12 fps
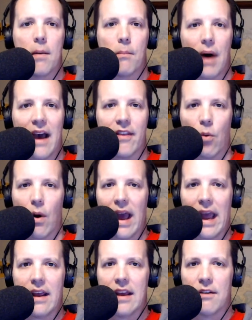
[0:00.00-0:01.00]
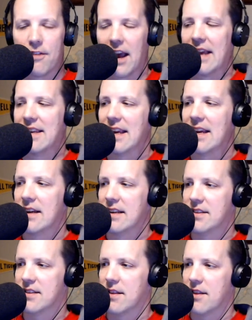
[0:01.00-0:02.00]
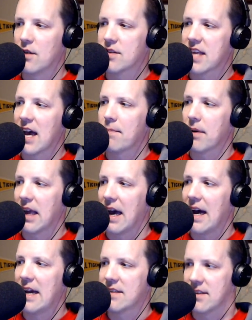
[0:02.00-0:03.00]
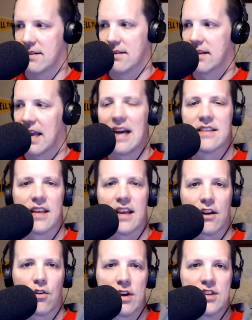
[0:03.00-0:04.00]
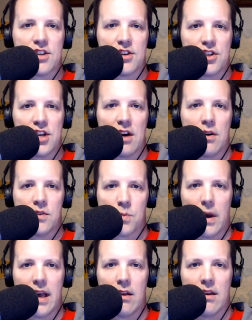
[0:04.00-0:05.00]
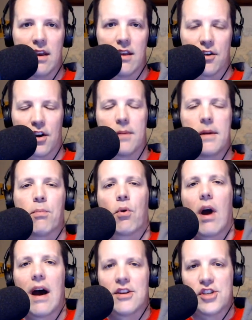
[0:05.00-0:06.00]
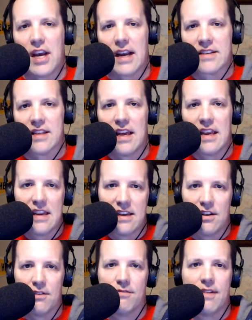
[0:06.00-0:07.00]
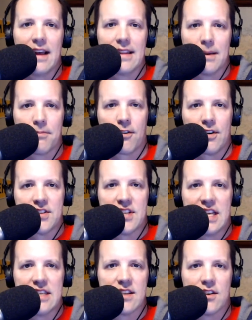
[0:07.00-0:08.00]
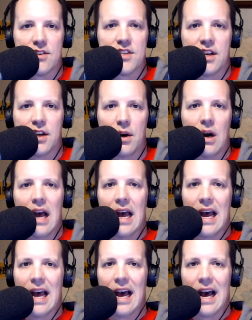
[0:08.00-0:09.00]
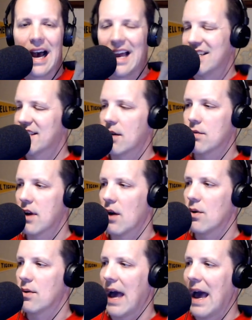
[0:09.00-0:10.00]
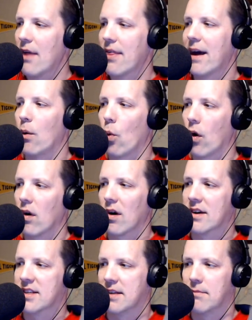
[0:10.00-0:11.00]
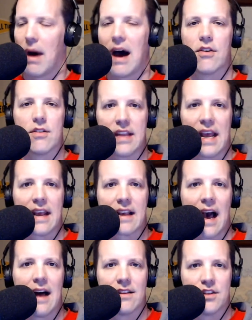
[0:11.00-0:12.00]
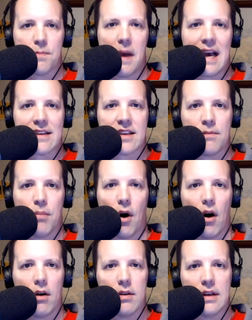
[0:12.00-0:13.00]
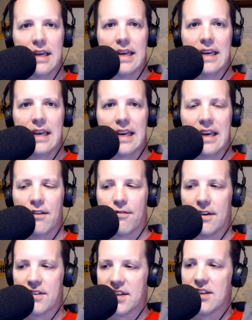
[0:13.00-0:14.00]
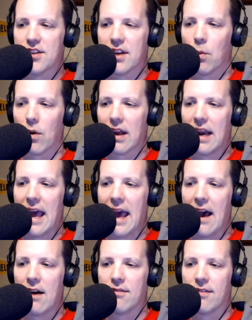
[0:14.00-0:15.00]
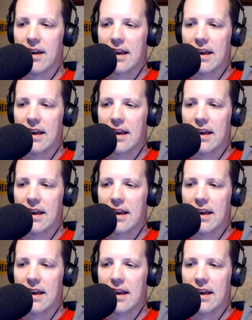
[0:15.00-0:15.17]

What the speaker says: by the way, if the idea is those type of guys and guys like Christian Jones, well, they're going to be projects and they need to develop for a season or two. I just don't know how that works in modern day college basketball. If essentially we're going to have